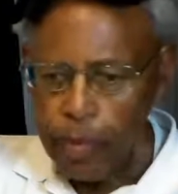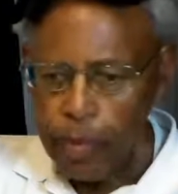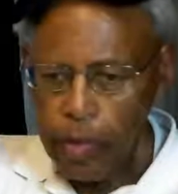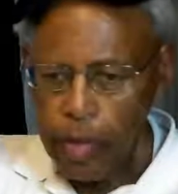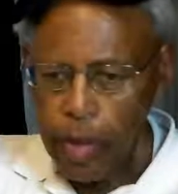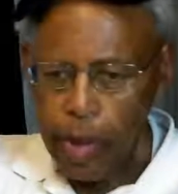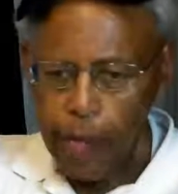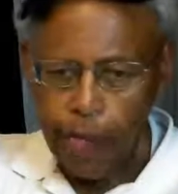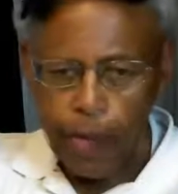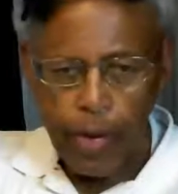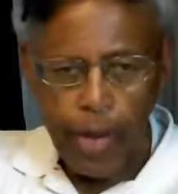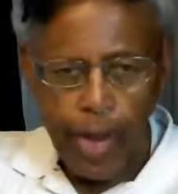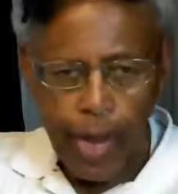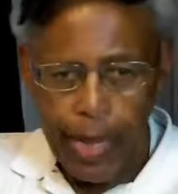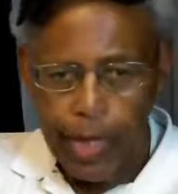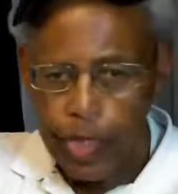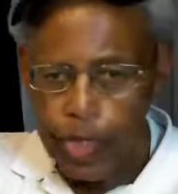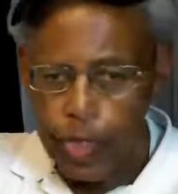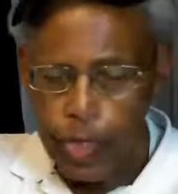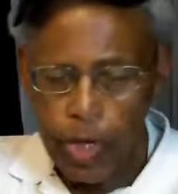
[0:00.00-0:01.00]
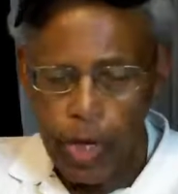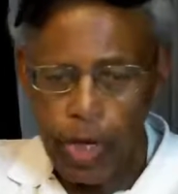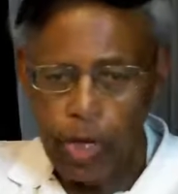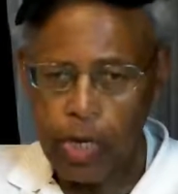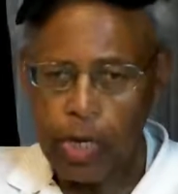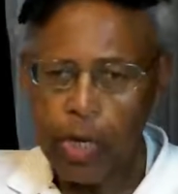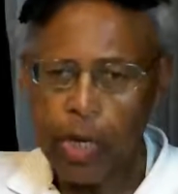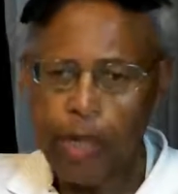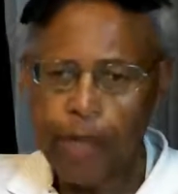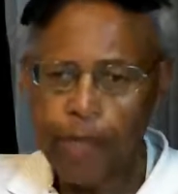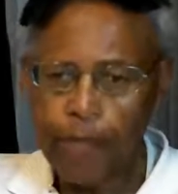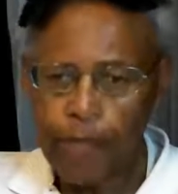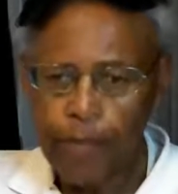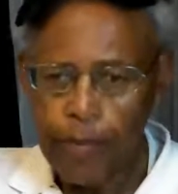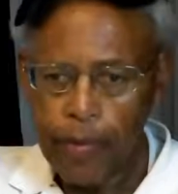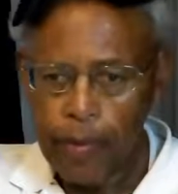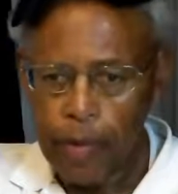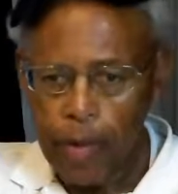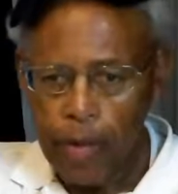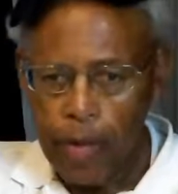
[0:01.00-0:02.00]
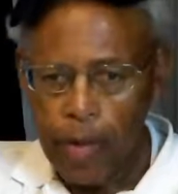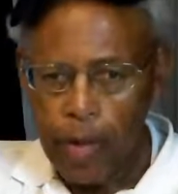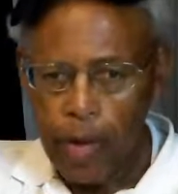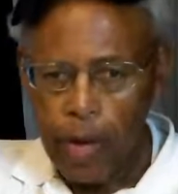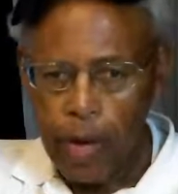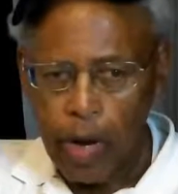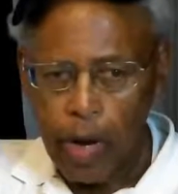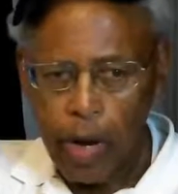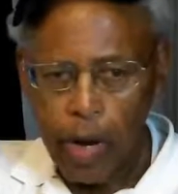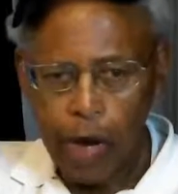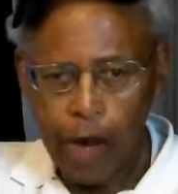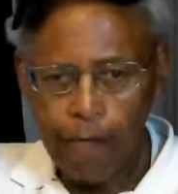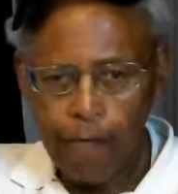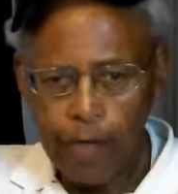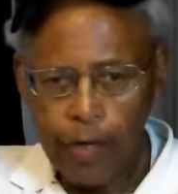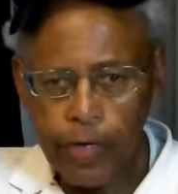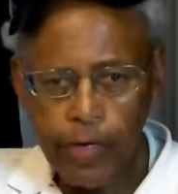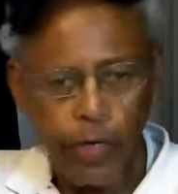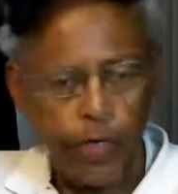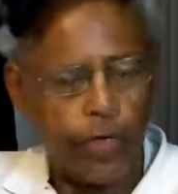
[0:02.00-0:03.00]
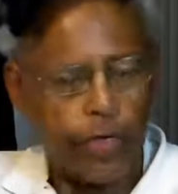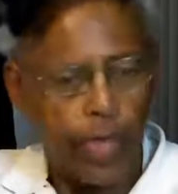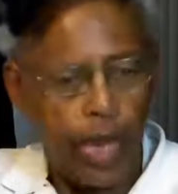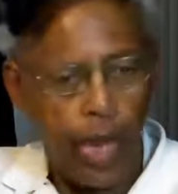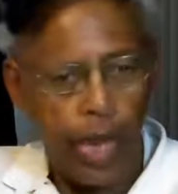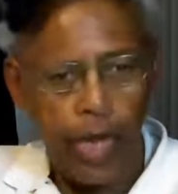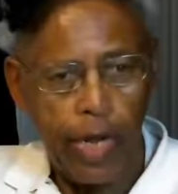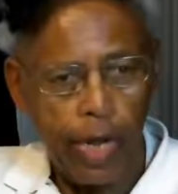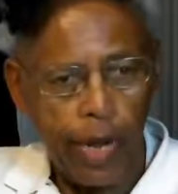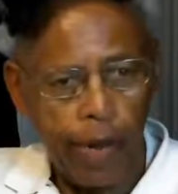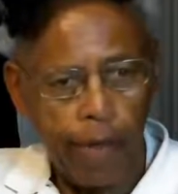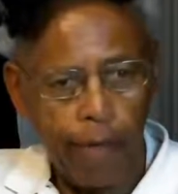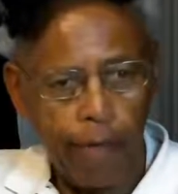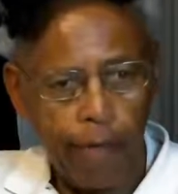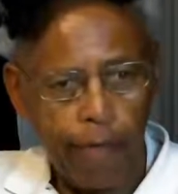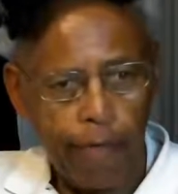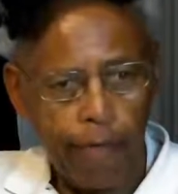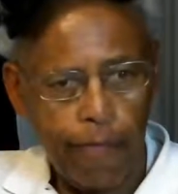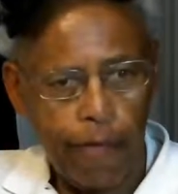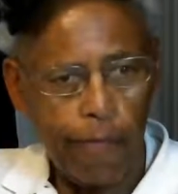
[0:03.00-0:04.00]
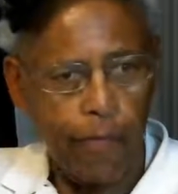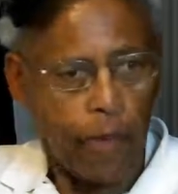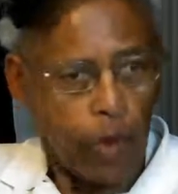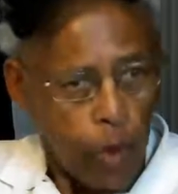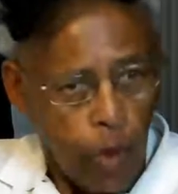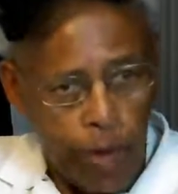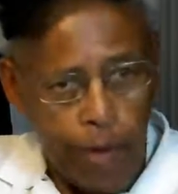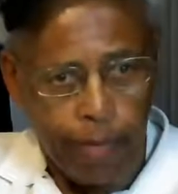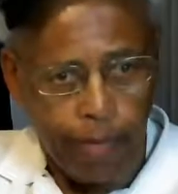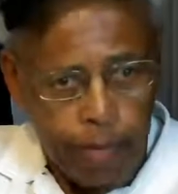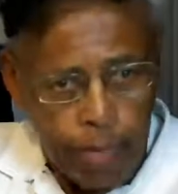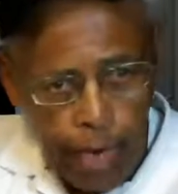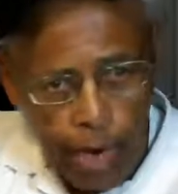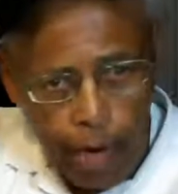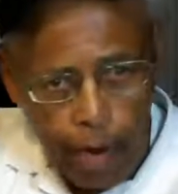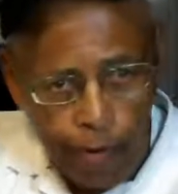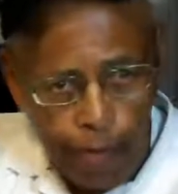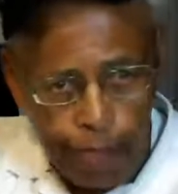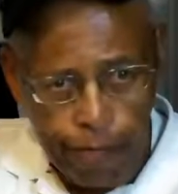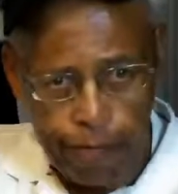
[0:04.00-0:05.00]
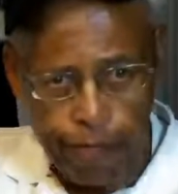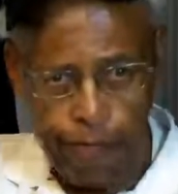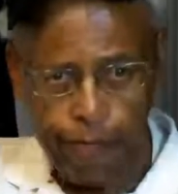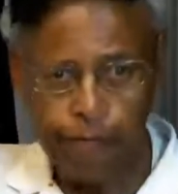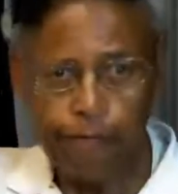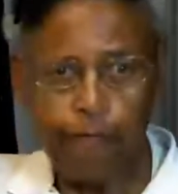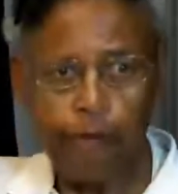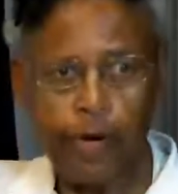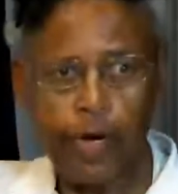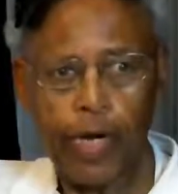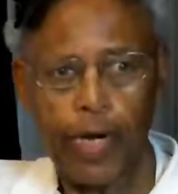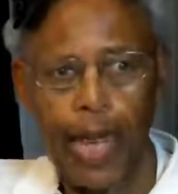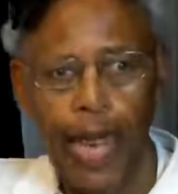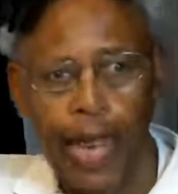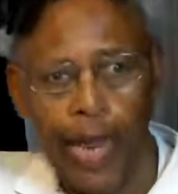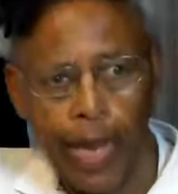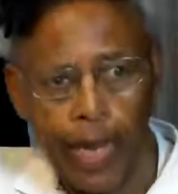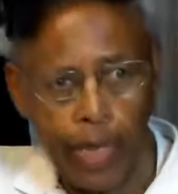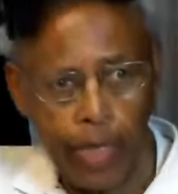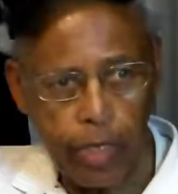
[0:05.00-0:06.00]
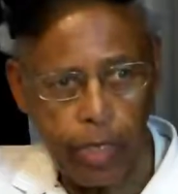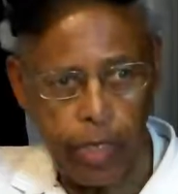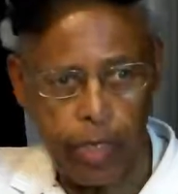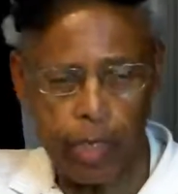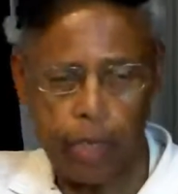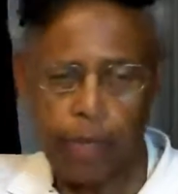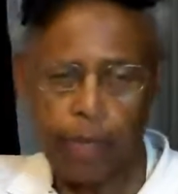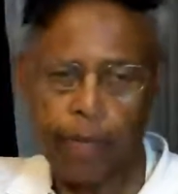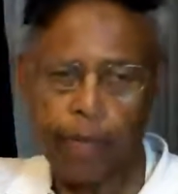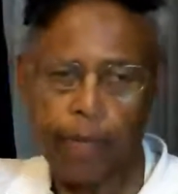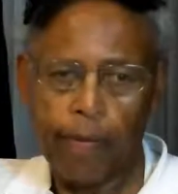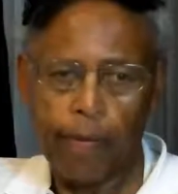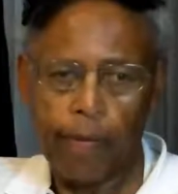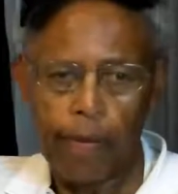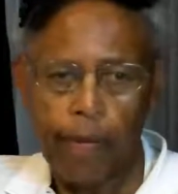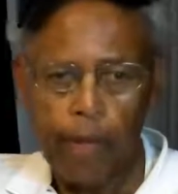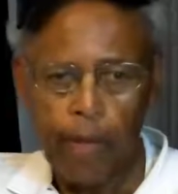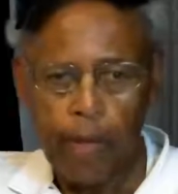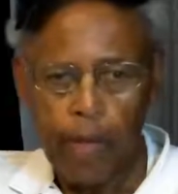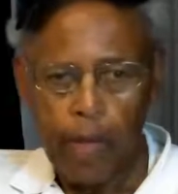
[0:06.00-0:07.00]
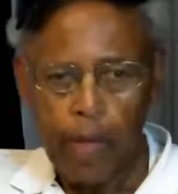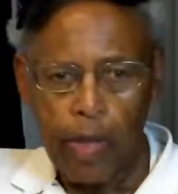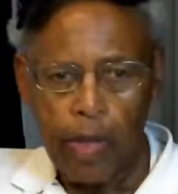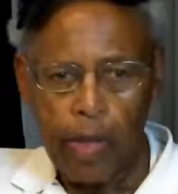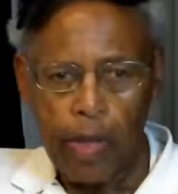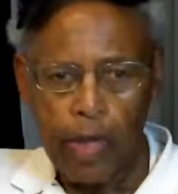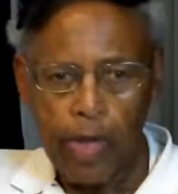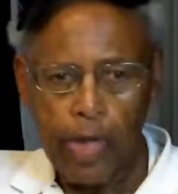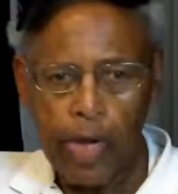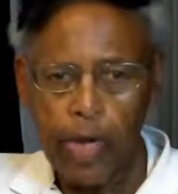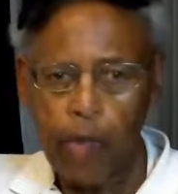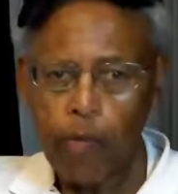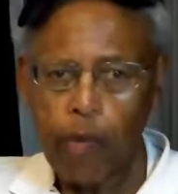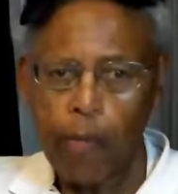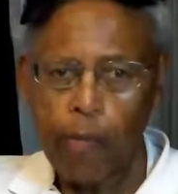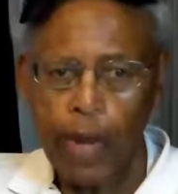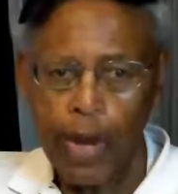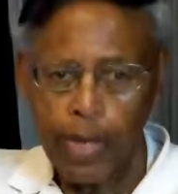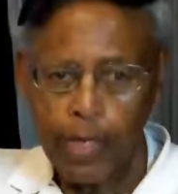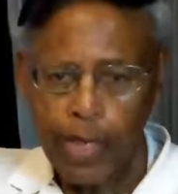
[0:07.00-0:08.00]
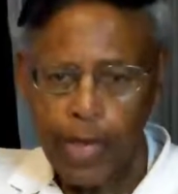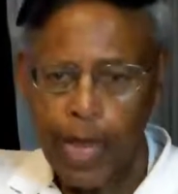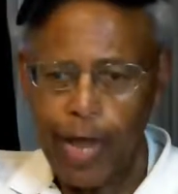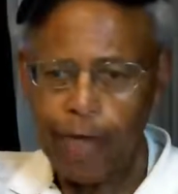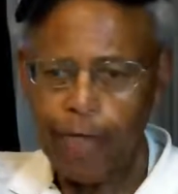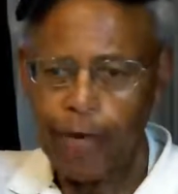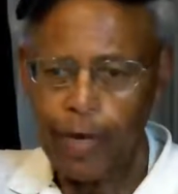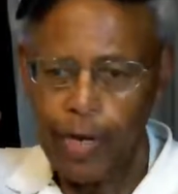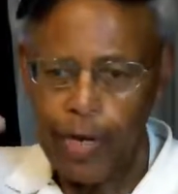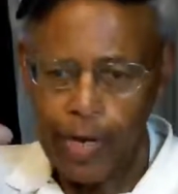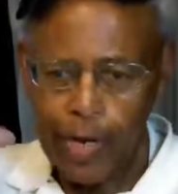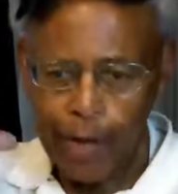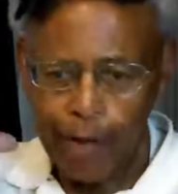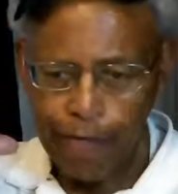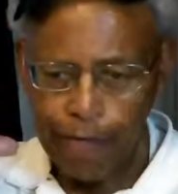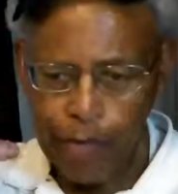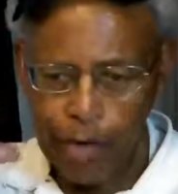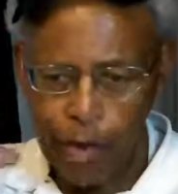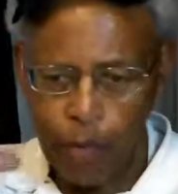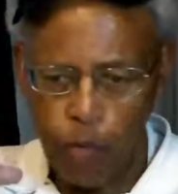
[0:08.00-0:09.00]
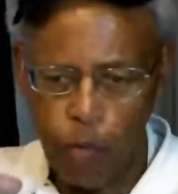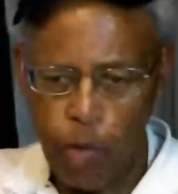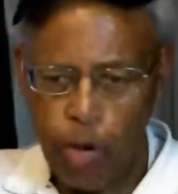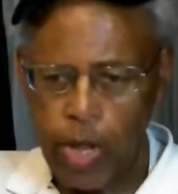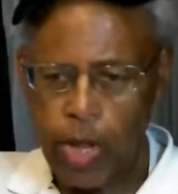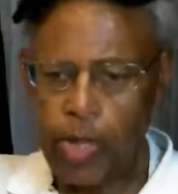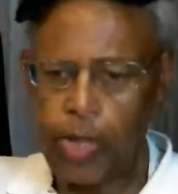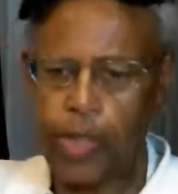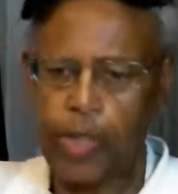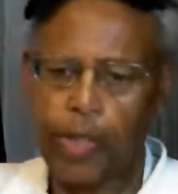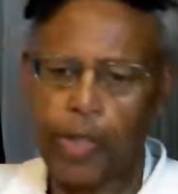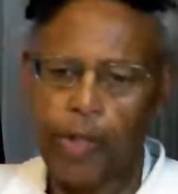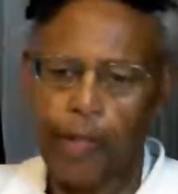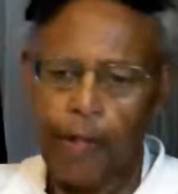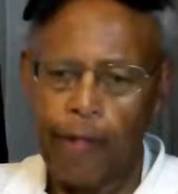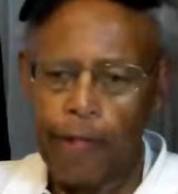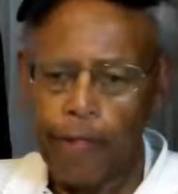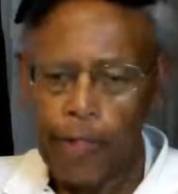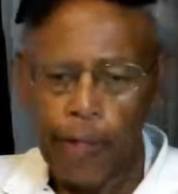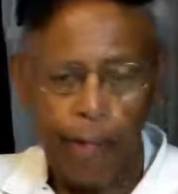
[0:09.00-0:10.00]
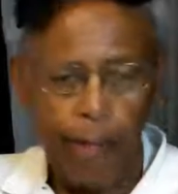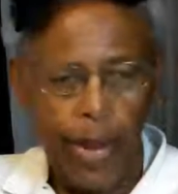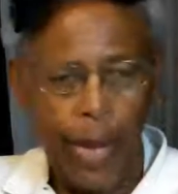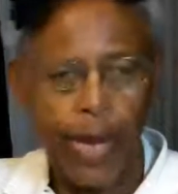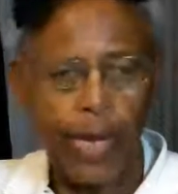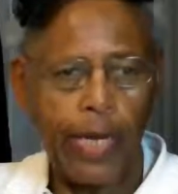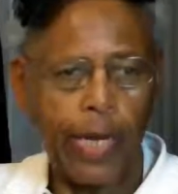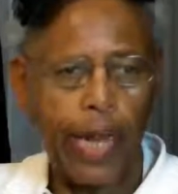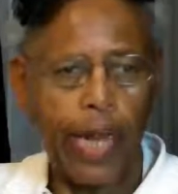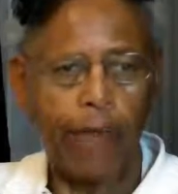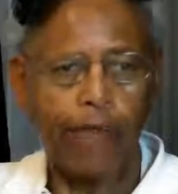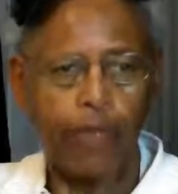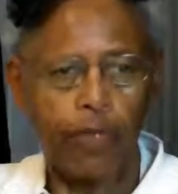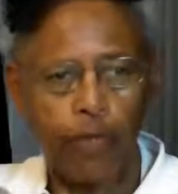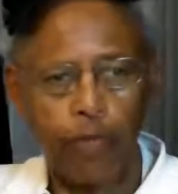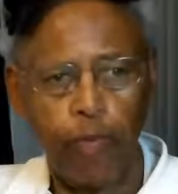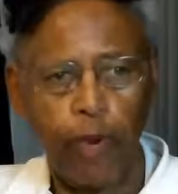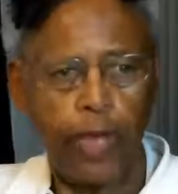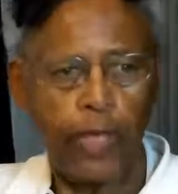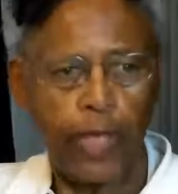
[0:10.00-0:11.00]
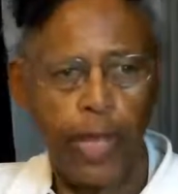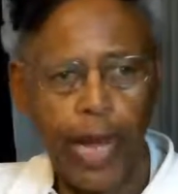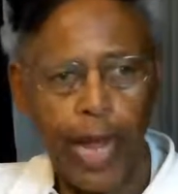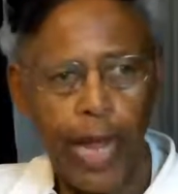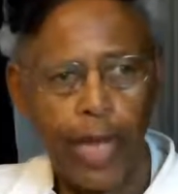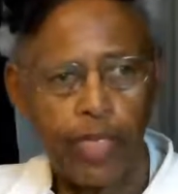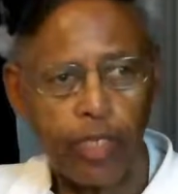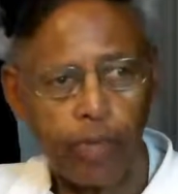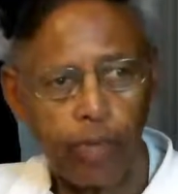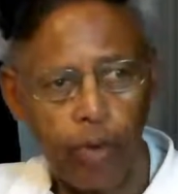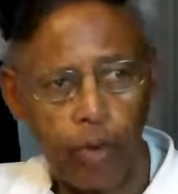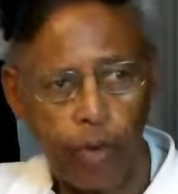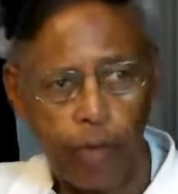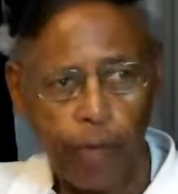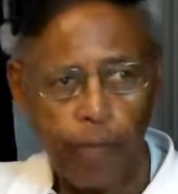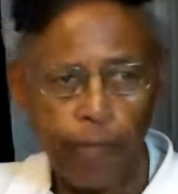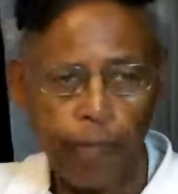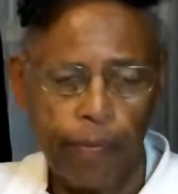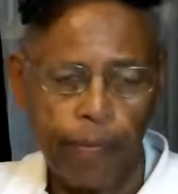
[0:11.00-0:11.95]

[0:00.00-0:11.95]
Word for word: comprehension of understanding from the Lord Himself 40 days. And then He went back to heaven and left them with the mandate to spread the gospel,